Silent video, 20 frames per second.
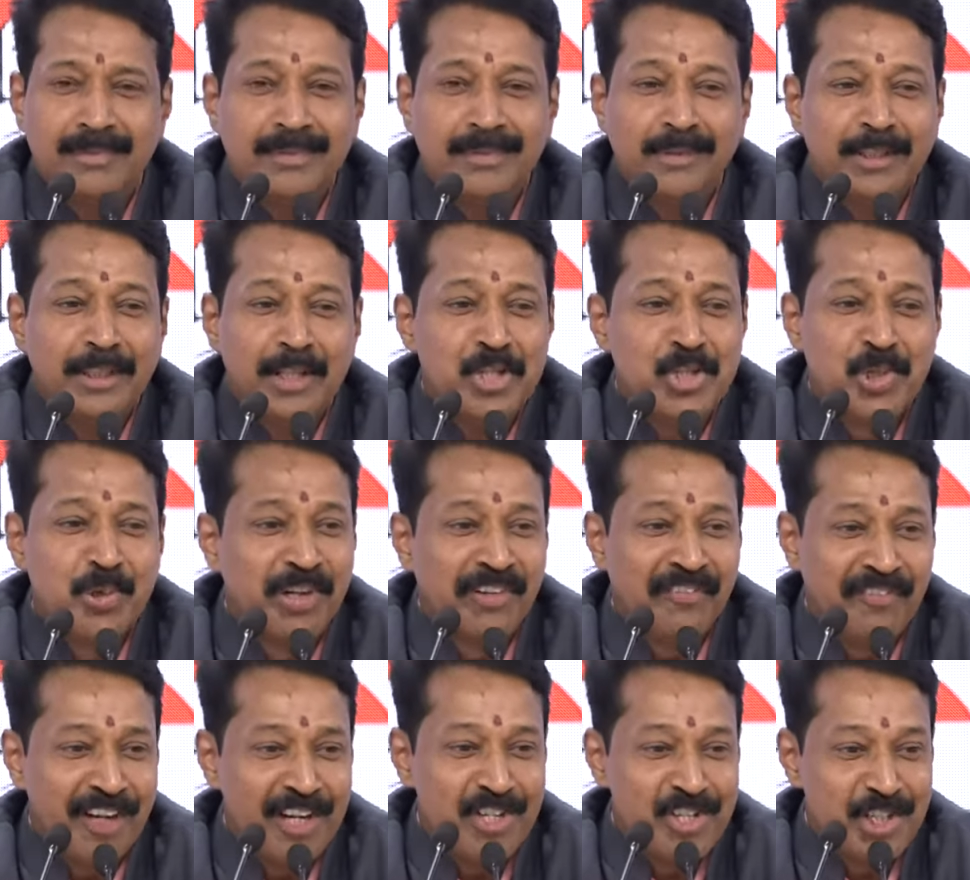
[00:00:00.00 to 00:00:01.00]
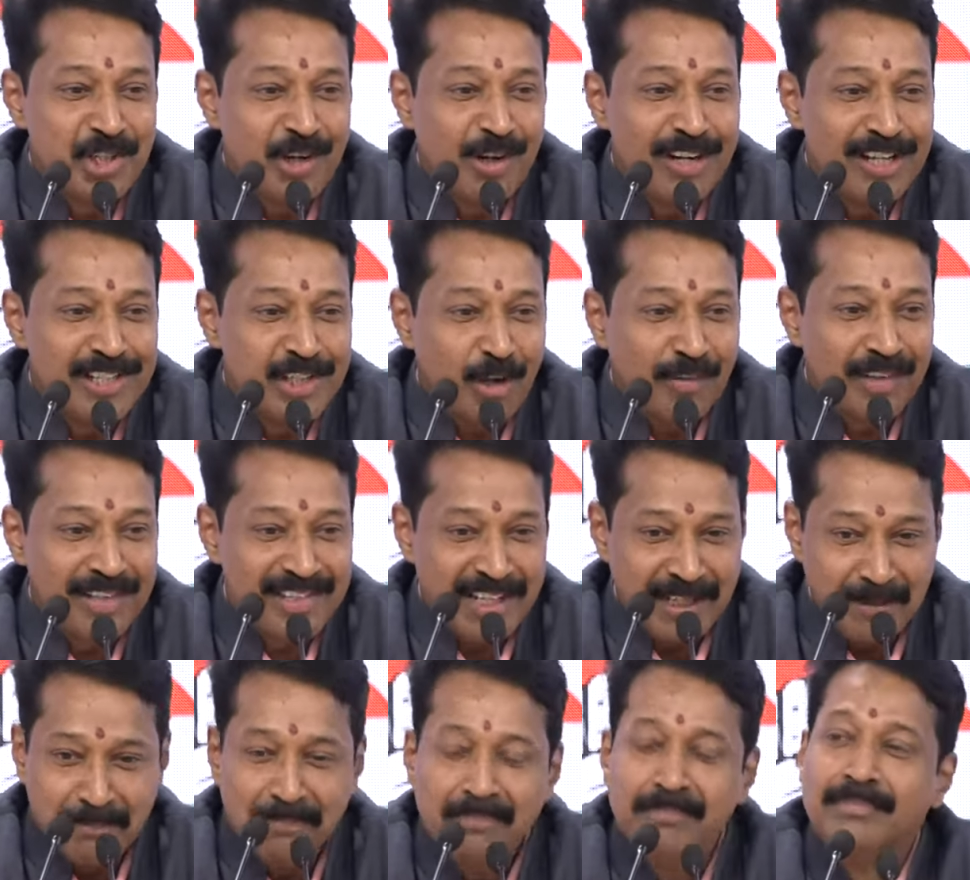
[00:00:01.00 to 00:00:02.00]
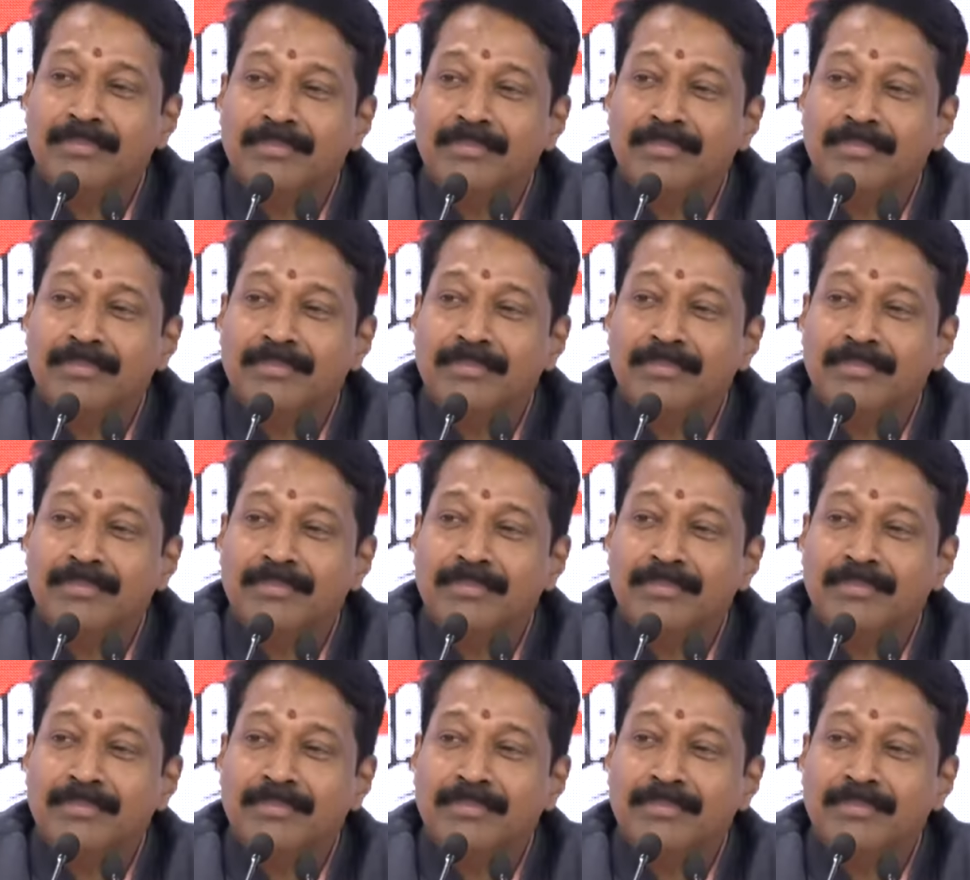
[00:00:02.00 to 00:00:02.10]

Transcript: there is no difference at all, it's all the same.